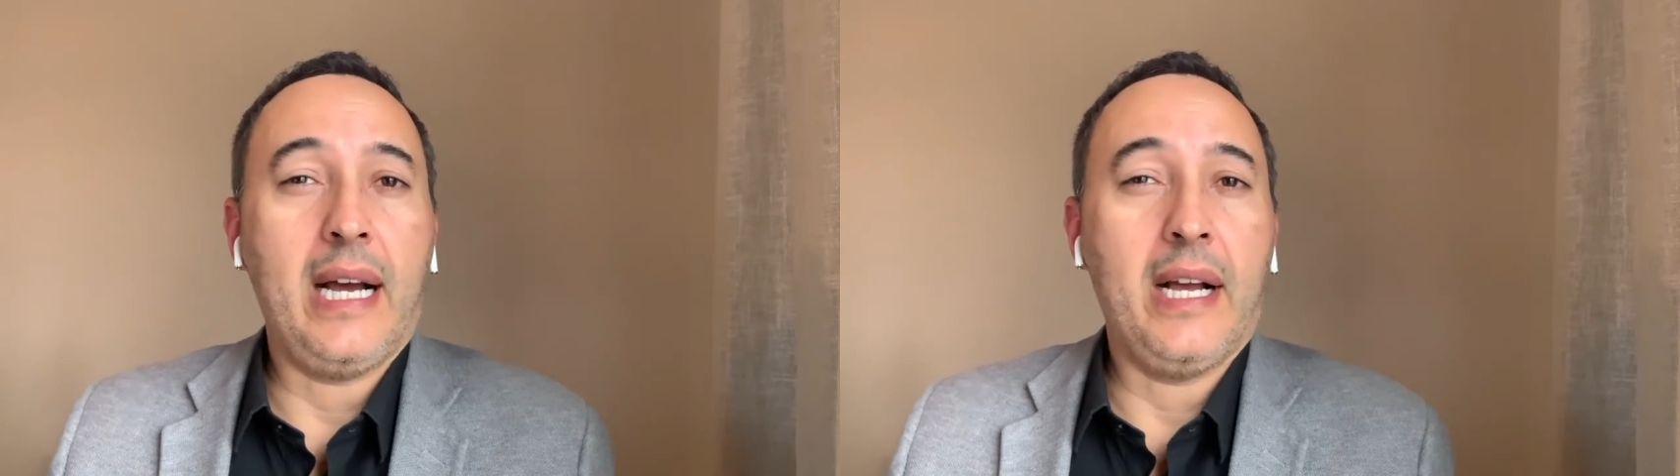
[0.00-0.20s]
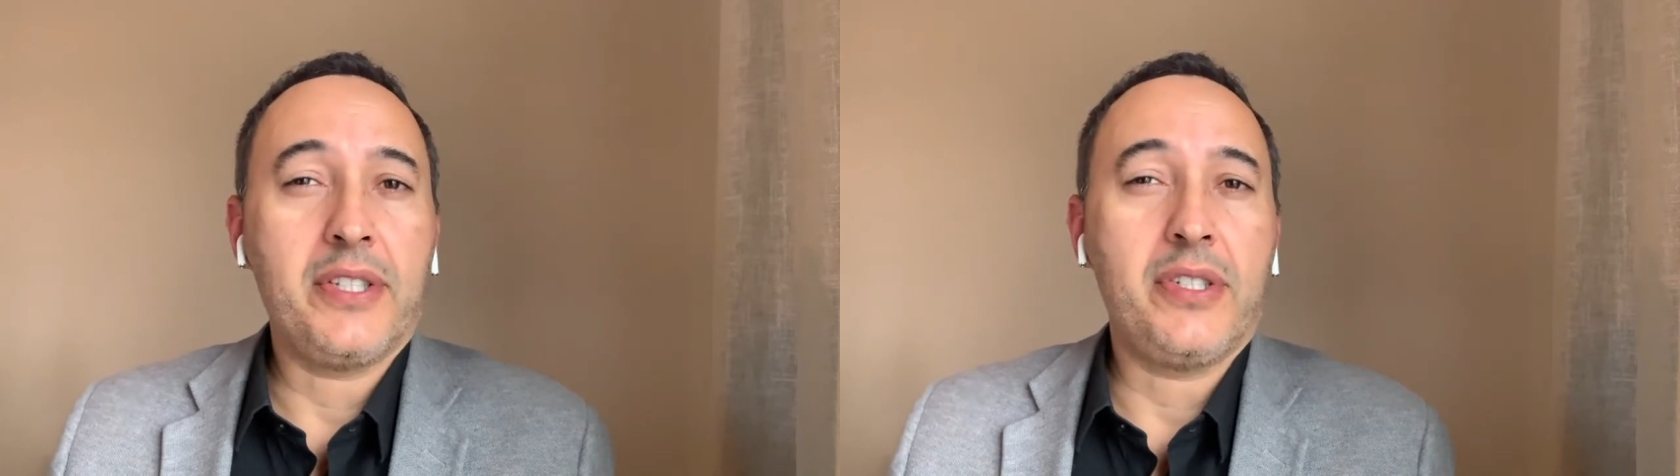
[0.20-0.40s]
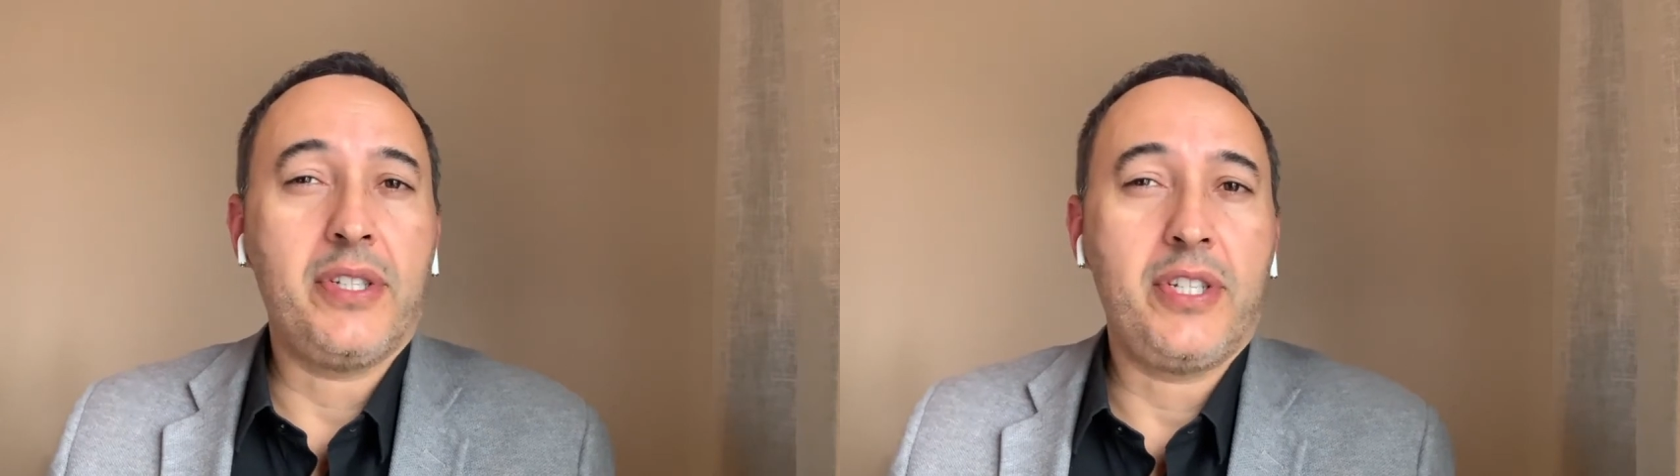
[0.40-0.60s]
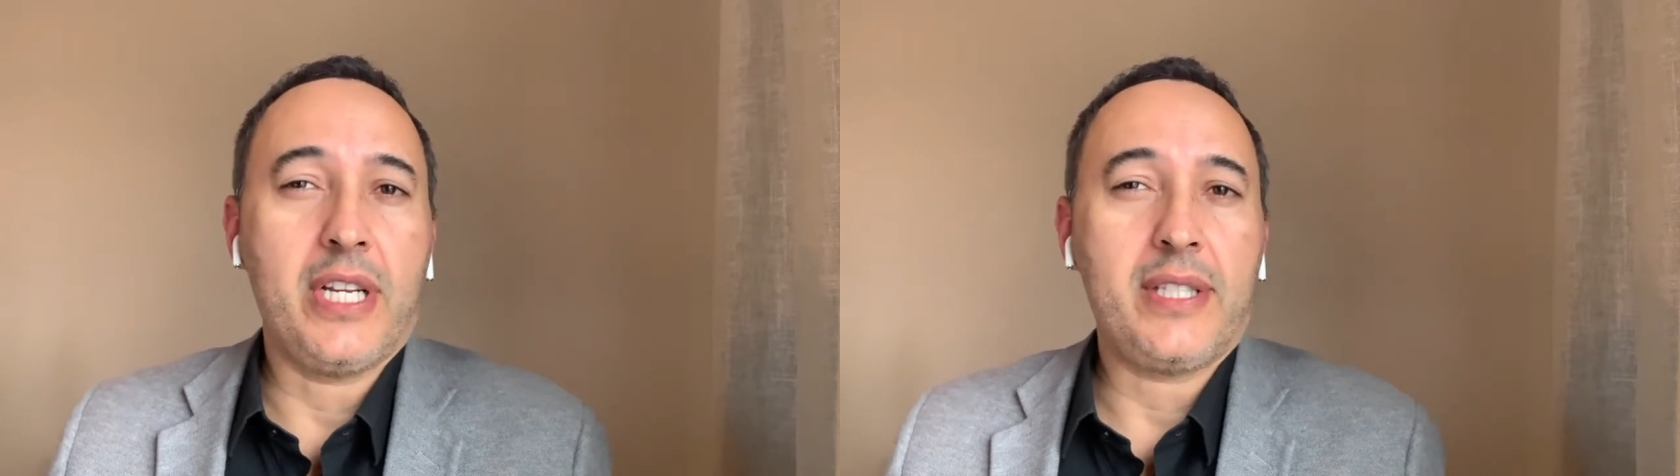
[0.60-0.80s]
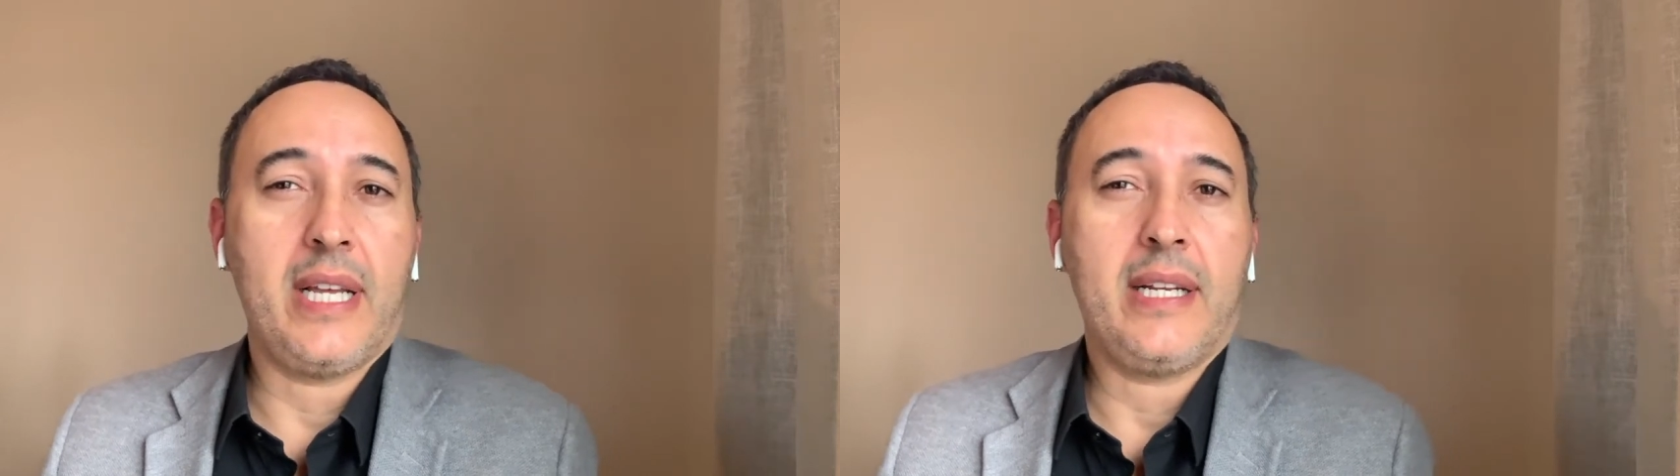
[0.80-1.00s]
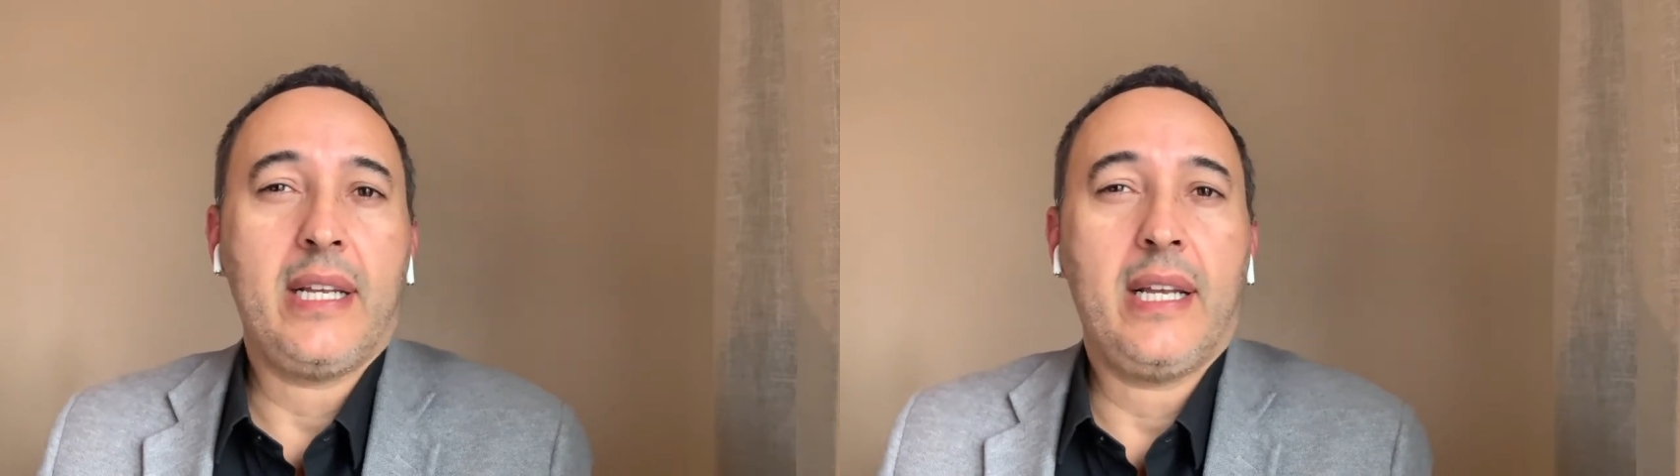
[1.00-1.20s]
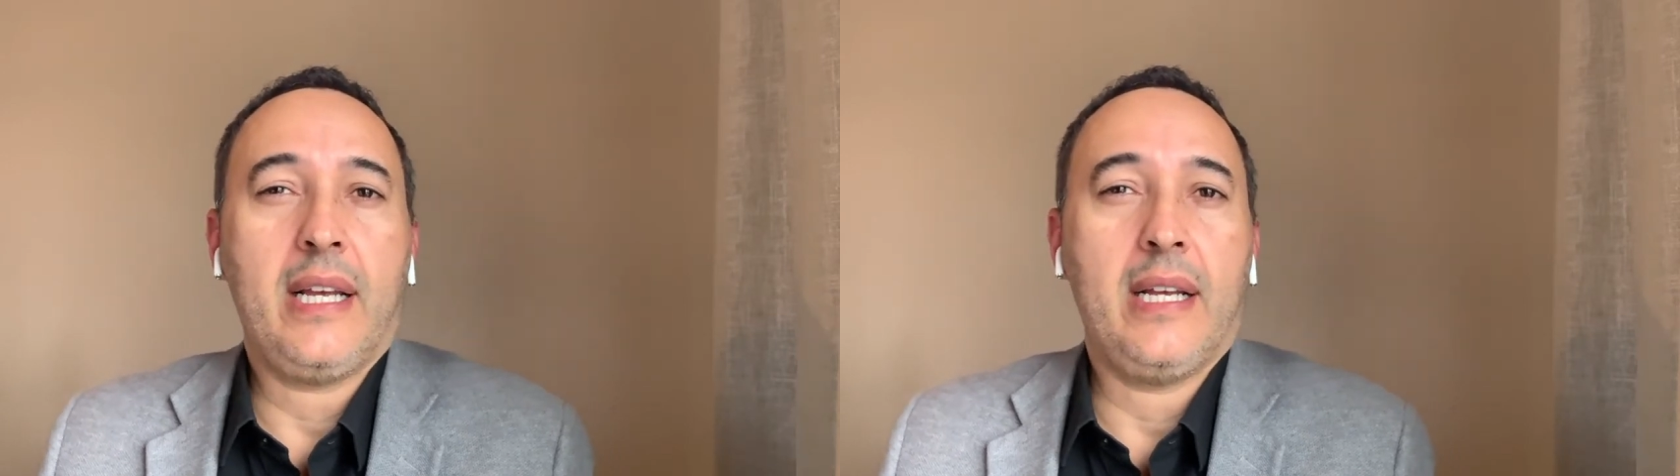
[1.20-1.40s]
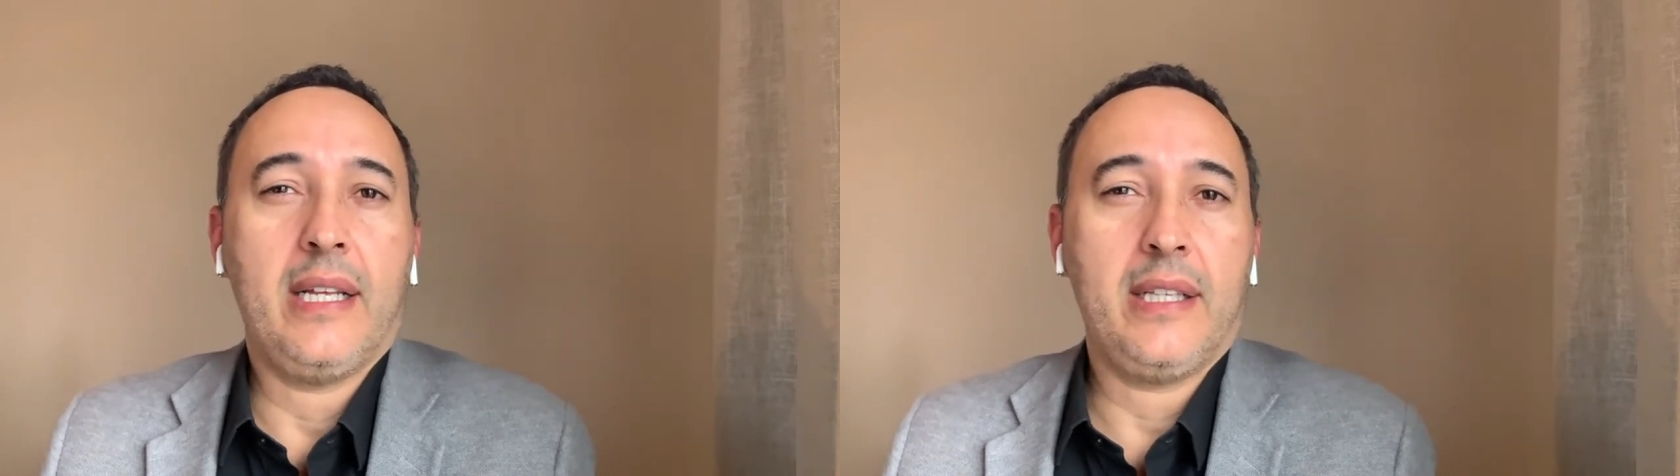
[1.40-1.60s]
I also suggest
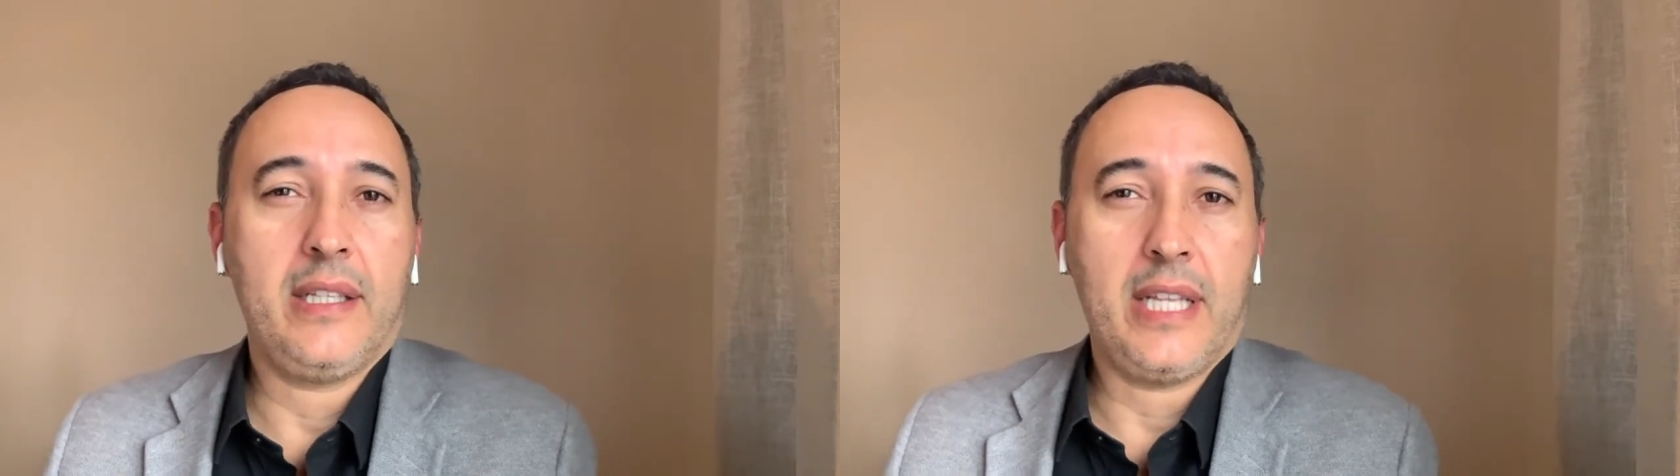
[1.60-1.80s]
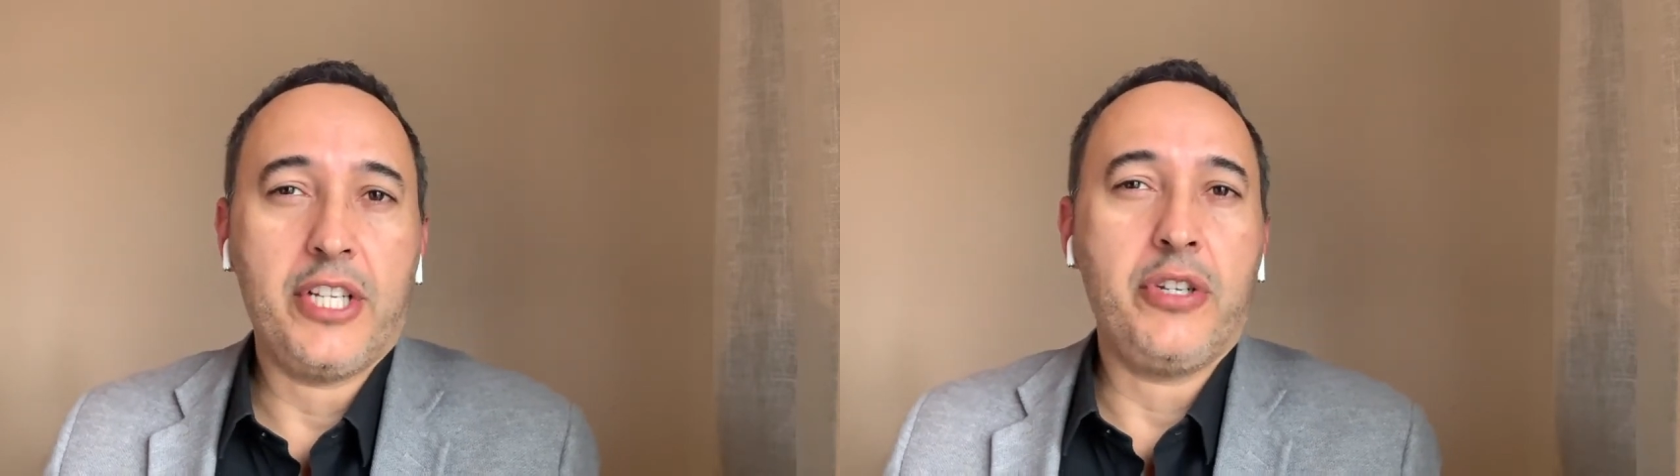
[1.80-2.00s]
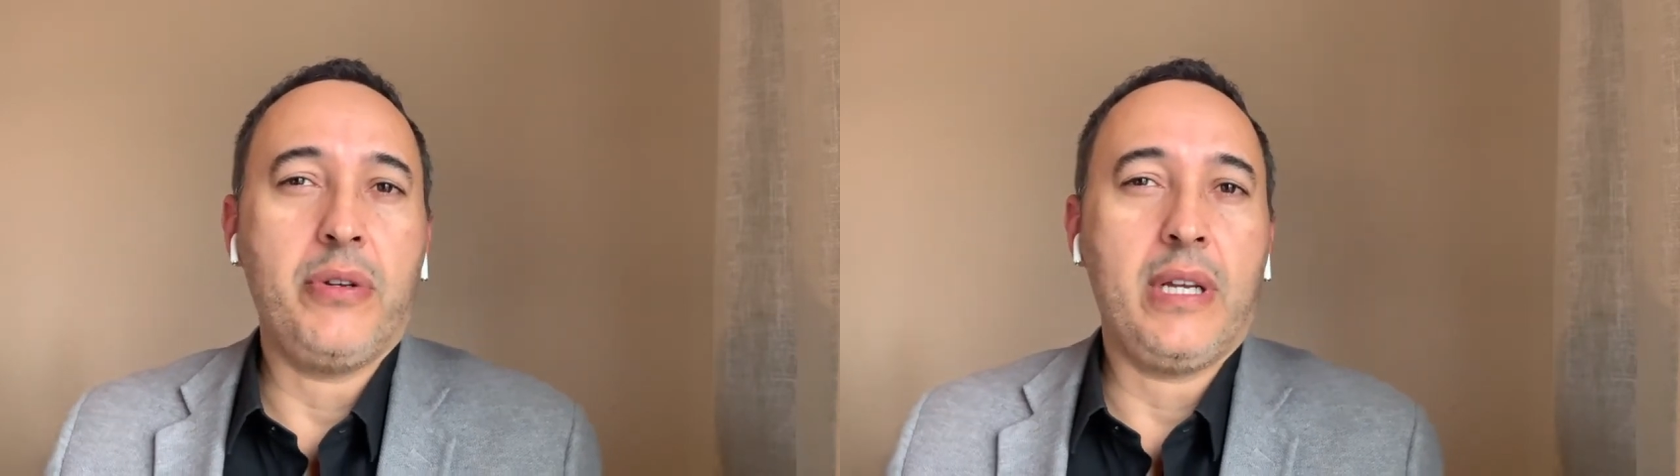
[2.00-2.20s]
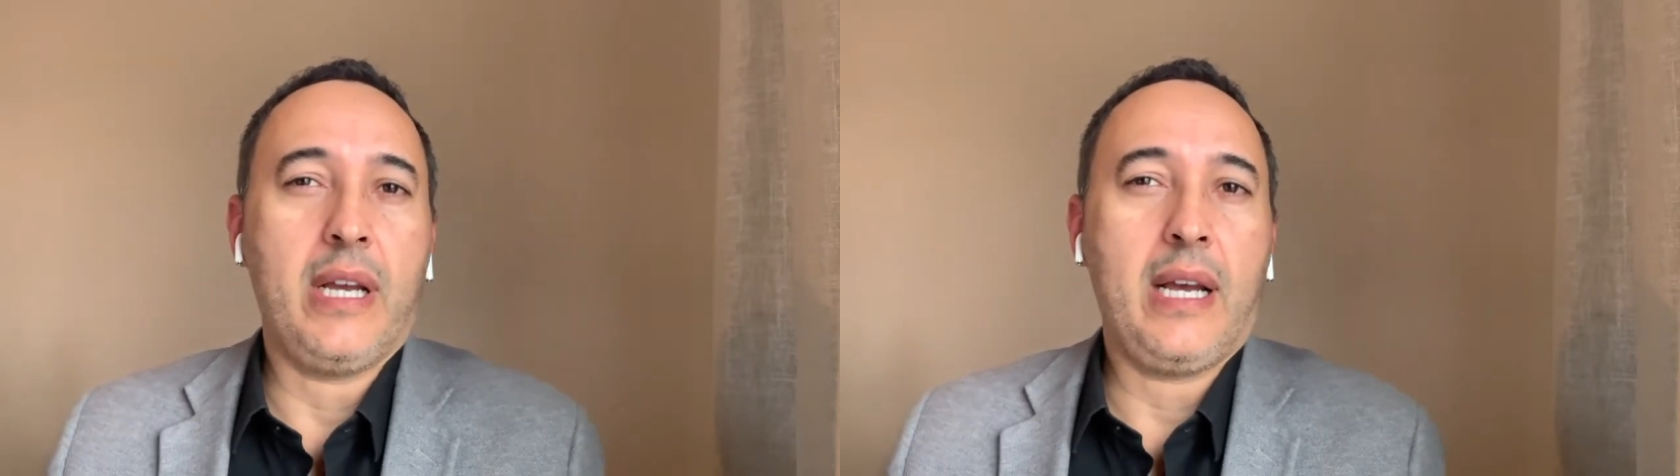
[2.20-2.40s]
that you